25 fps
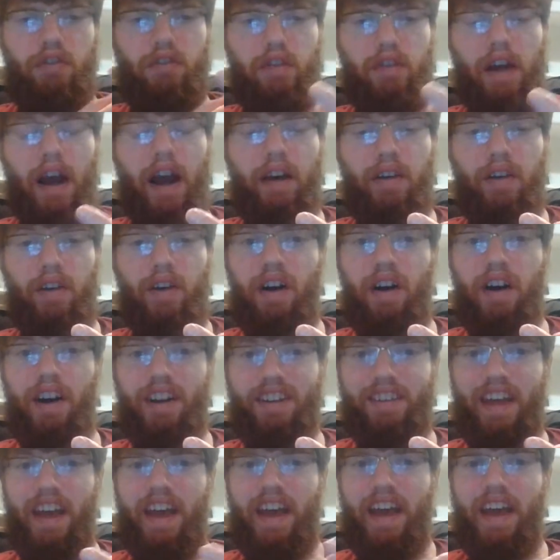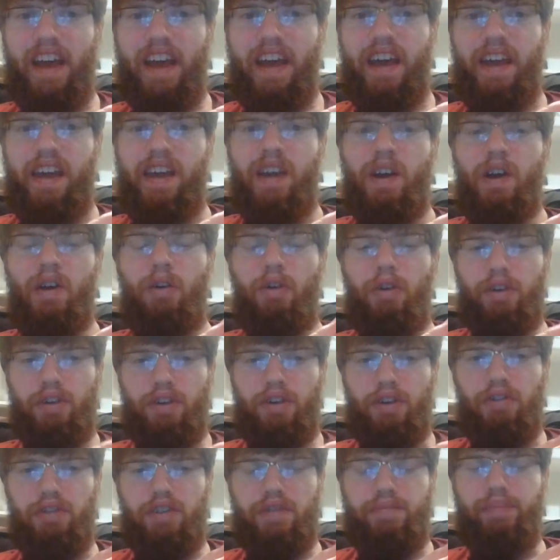Groundhog Day or
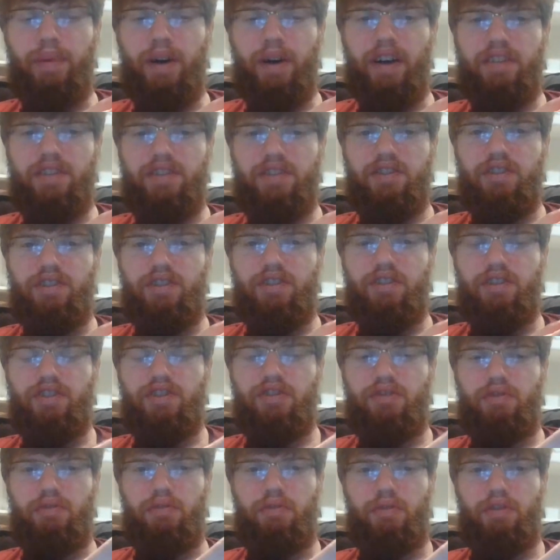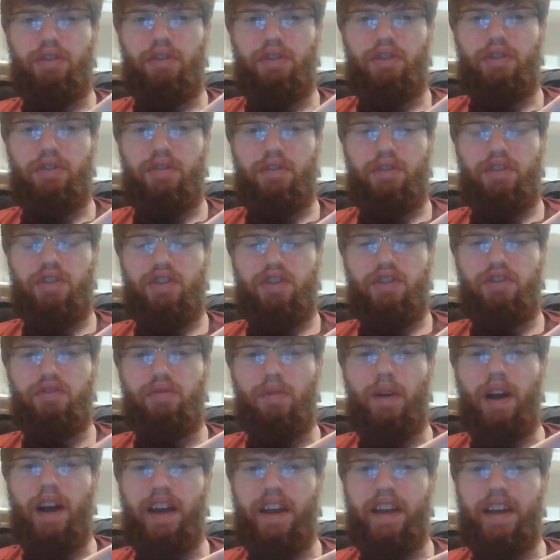Ghostbusters or
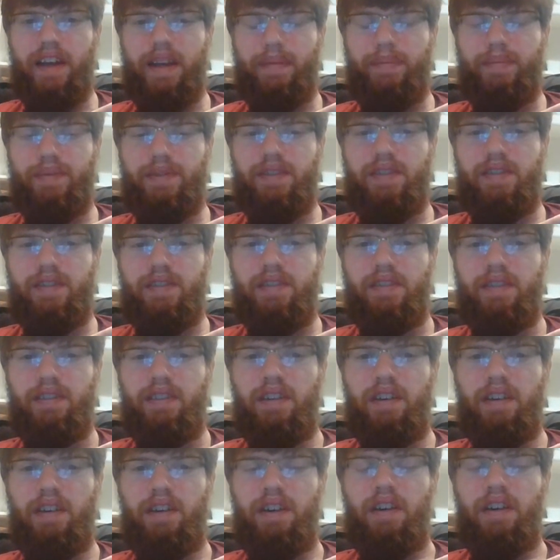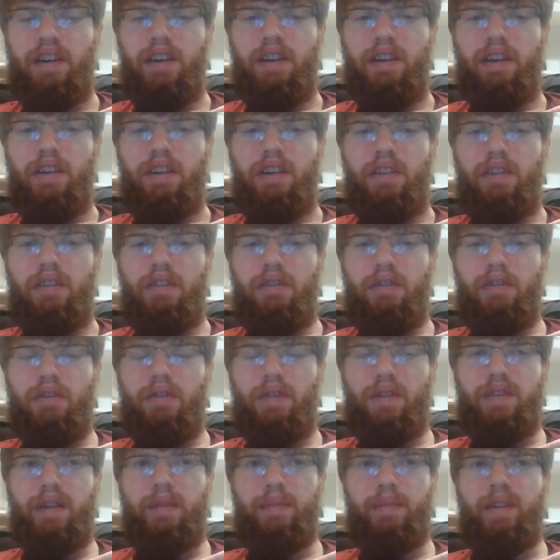Stripes
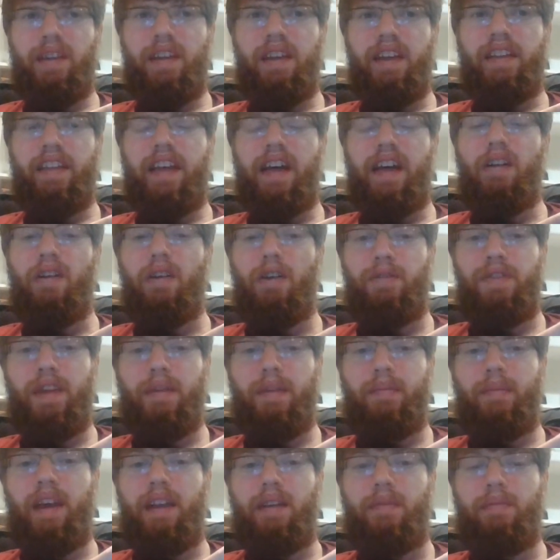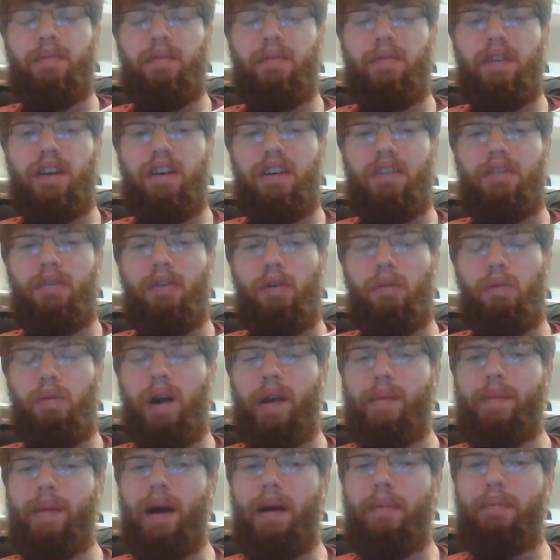or something like that, or if they made him, or
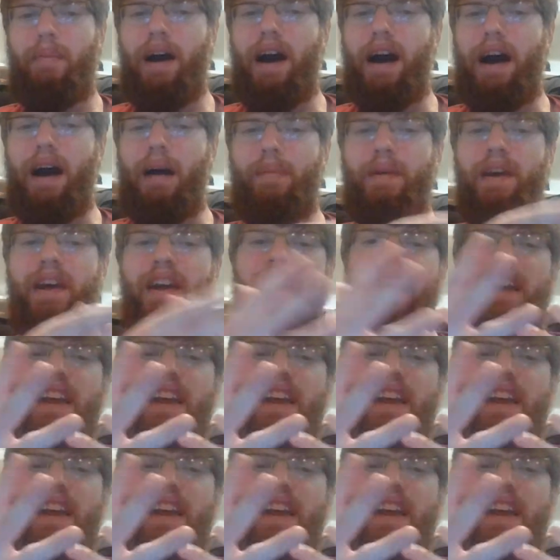What About Bob?